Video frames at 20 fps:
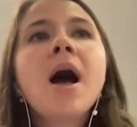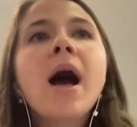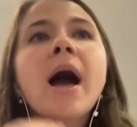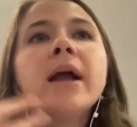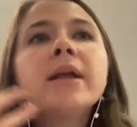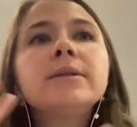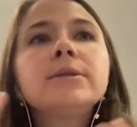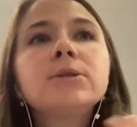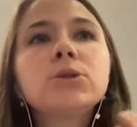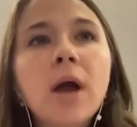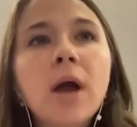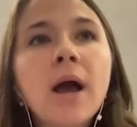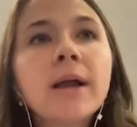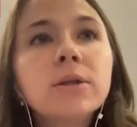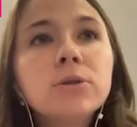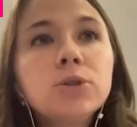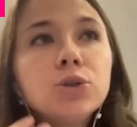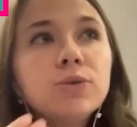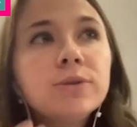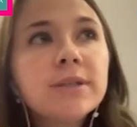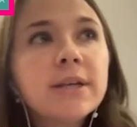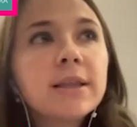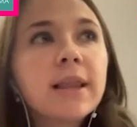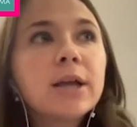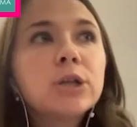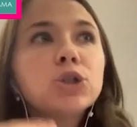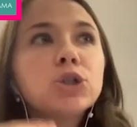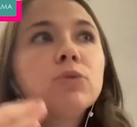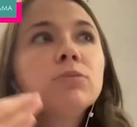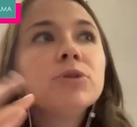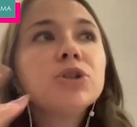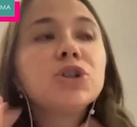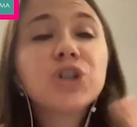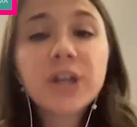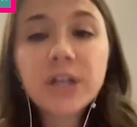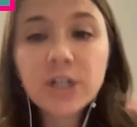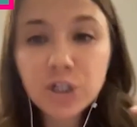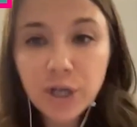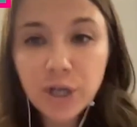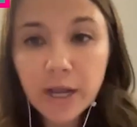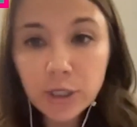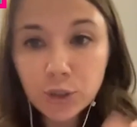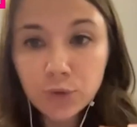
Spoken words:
I do say, like, don't chit chat